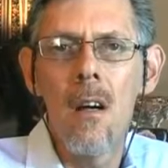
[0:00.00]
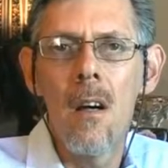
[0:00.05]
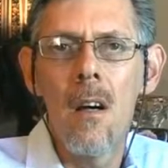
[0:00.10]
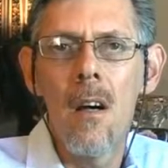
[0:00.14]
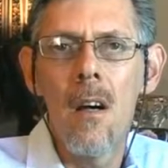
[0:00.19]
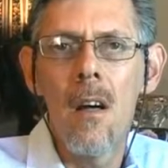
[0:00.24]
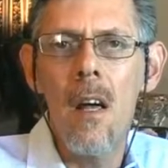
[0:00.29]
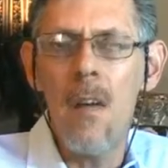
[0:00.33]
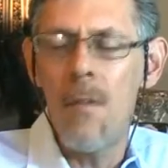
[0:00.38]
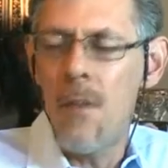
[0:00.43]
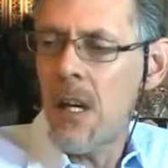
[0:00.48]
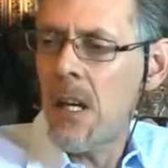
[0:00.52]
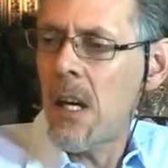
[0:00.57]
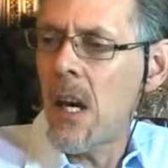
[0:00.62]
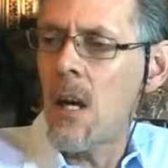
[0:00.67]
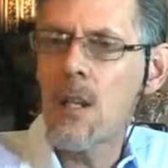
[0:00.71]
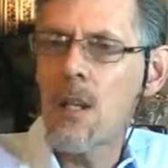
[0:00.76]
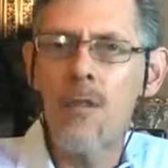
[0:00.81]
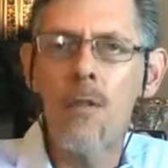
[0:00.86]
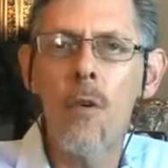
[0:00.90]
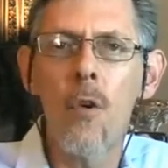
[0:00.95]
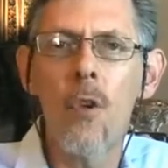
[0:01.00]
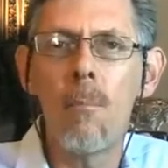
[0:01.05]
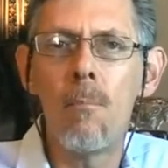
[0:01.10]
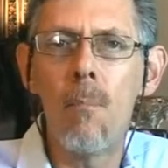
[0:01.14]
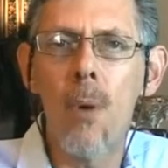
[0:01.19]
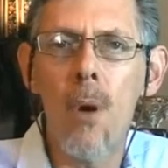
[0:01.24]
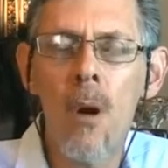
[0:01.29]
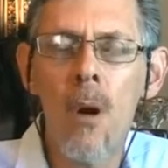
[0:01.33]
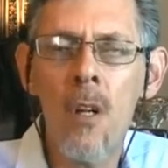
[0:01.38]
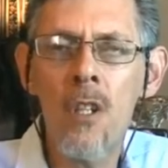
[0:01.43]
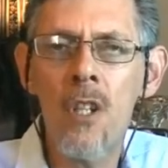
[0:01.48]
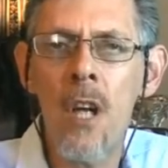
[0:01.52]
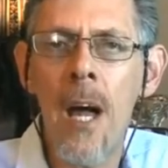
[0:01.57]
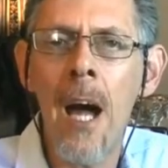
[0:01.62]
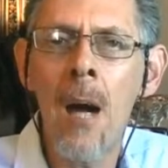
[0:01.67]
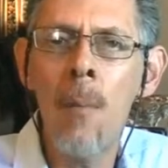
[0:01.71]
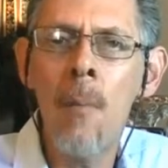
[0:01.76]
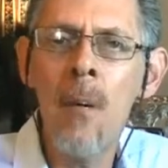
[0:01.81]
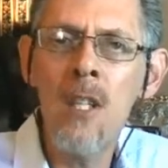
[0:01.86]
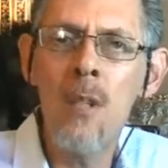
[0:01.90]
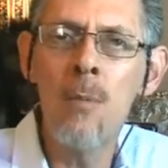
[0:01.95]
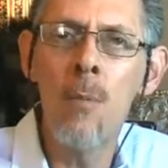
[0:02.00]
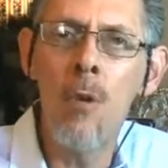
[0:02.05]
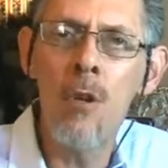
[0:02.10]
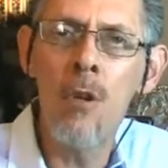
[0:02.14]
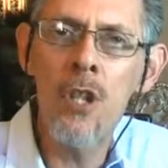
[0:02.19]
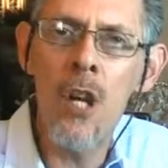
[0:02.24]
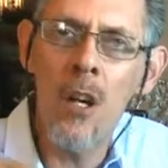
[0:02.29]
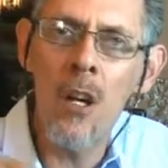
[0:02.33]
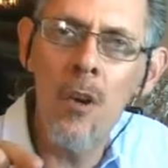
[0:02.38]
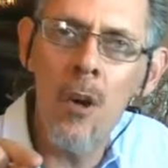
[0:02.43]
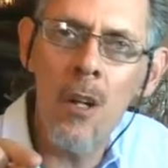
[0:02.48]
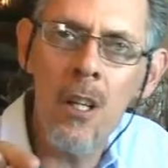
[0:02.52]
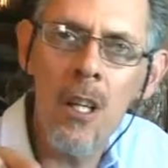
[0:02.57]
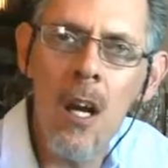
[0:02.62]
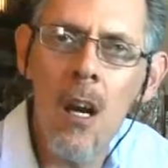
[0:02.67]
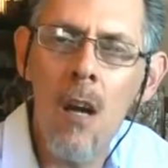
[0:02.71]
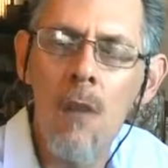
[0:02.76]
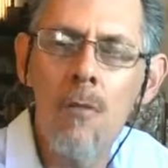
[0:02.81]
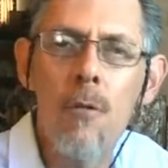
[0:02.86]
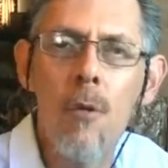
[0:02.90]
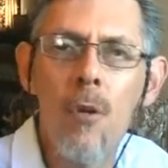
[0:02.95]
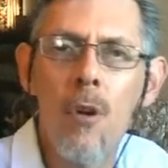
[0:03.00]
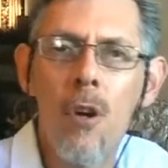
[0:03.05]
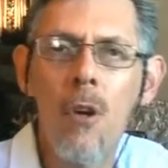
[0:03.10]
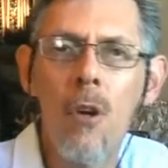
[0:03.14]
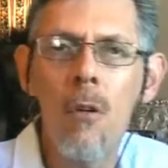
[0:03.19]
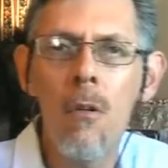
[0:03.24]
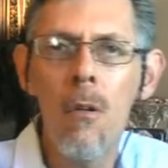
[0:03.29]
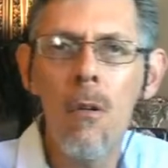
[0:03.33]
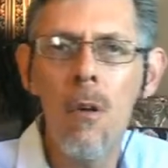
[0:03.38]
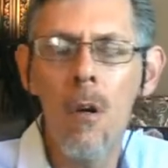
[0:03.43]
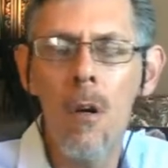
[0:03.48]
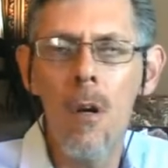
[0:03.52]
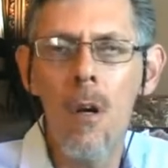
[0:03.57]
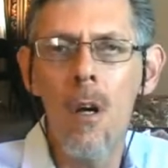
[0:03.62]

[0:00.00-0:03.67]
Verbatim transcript: If He cares for the birds, how much more shall He not care for you?